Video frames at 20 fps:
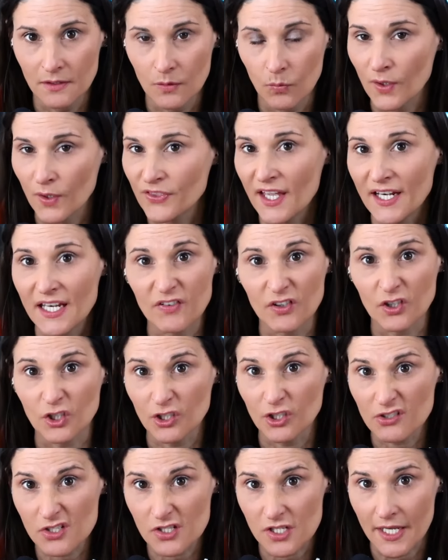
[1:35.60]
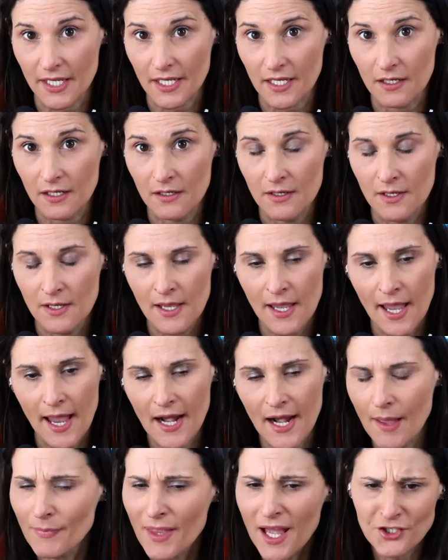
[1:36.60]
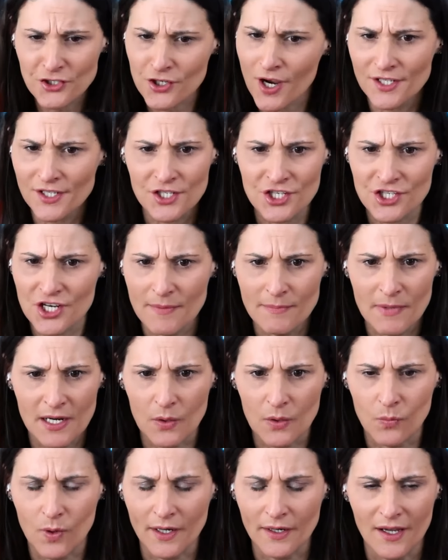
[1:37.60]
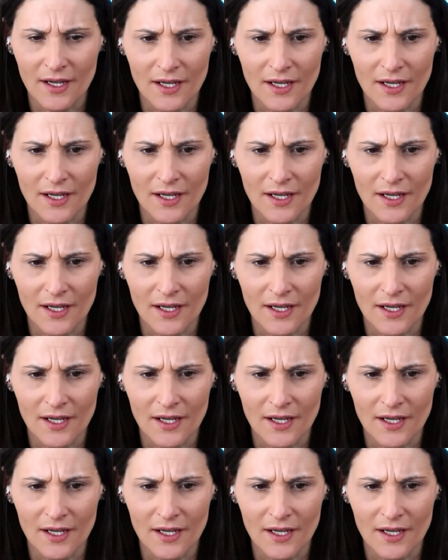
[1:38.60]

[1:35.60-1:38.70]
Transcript: what that even looks like. And I'm not trying to shame anyone.